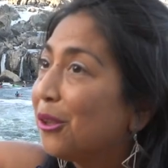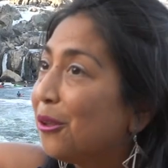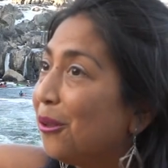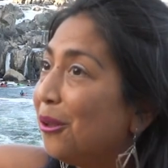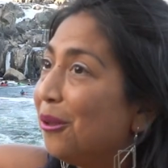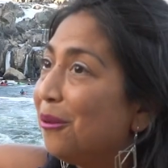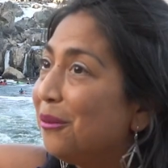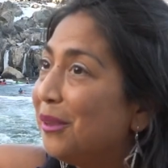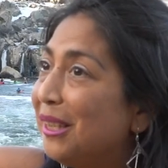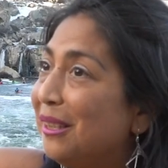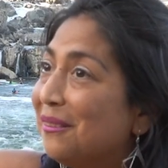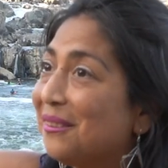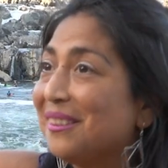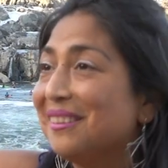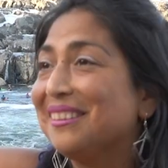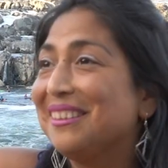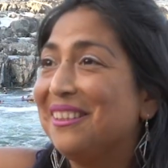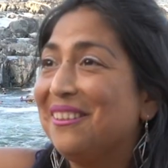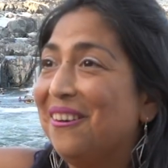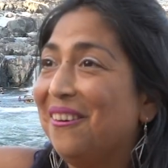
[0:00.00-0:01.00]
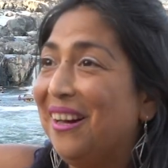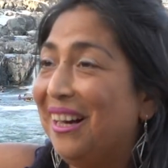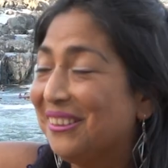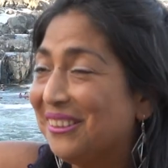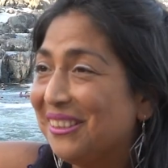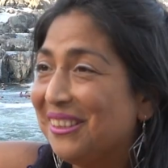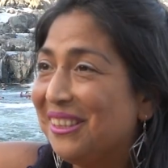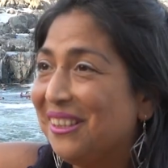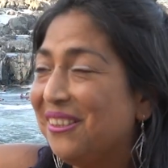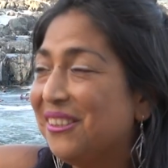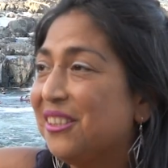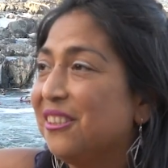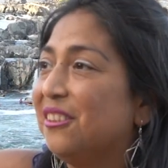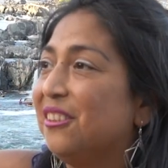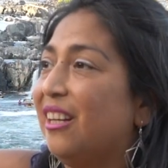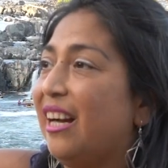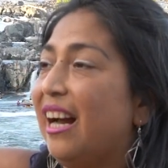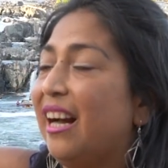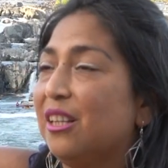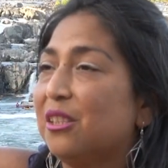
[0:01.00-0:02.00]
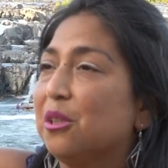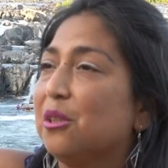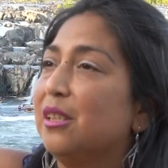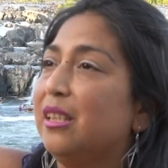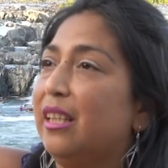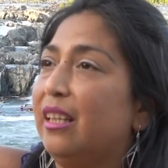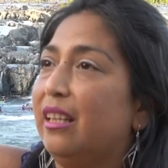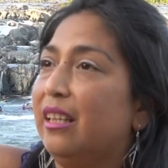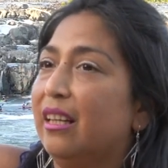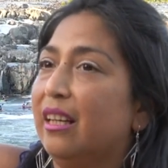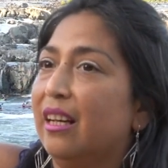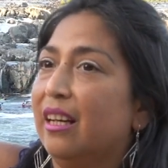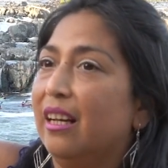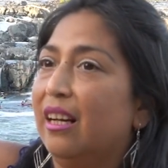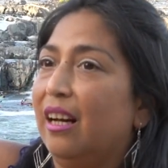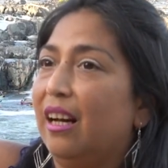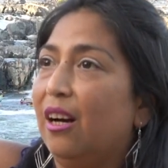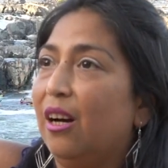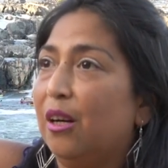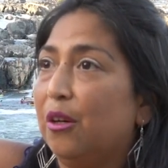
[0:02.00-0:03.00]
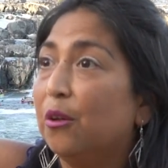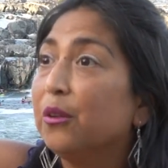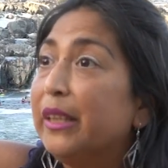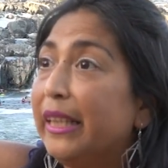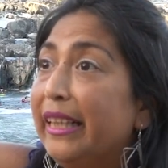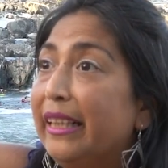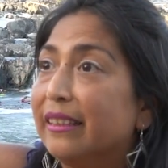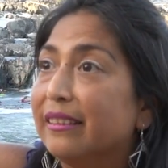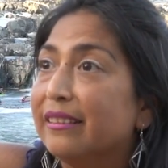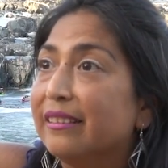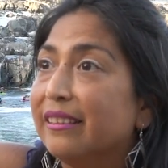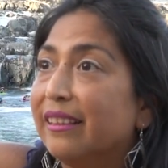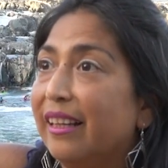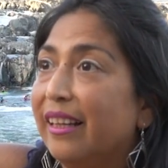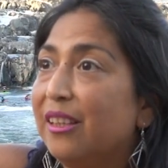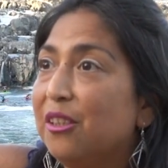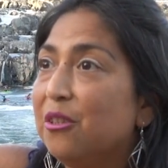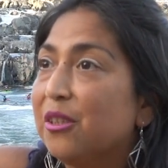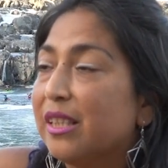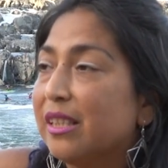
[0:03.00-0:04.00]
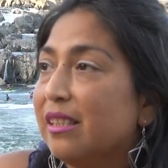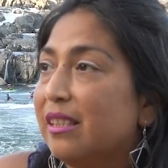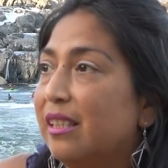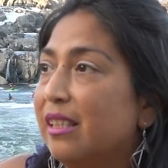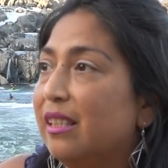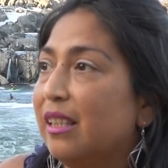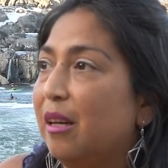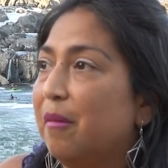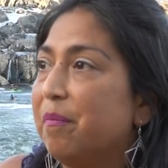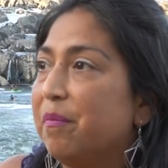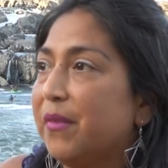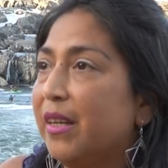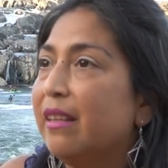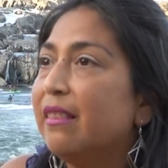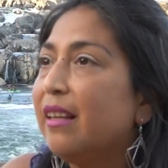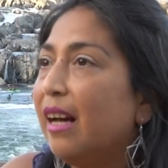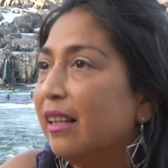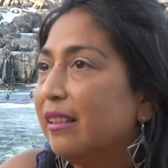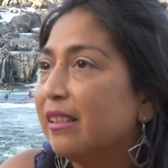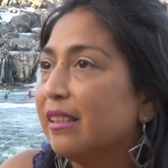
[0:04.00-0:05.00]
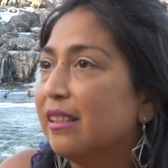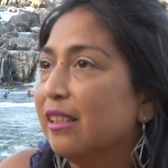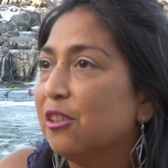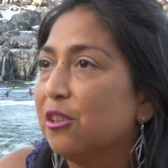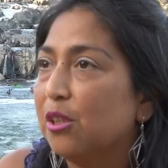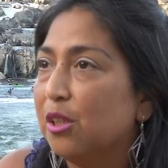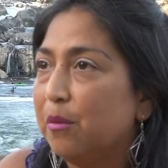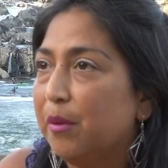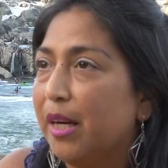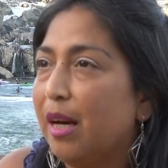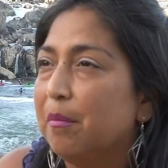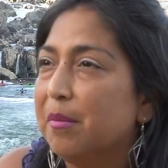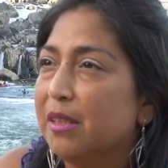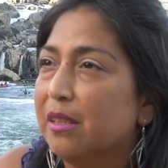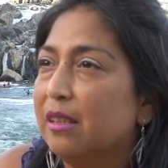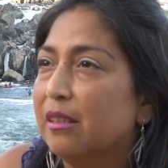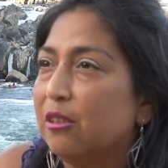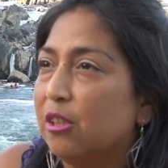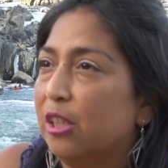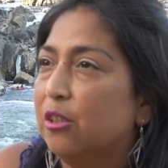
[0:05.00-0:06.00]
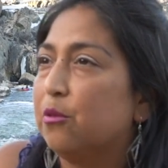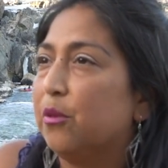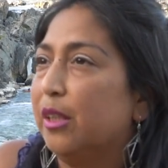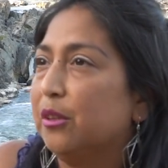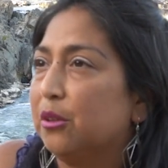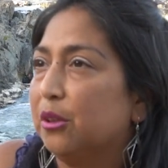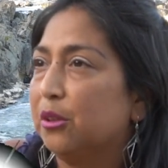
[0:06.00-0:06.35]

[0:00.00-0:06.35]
coral reefs, you know, under the ocean. They're actually uh, on land, and you can see them. And that's essentially what happens in, in dry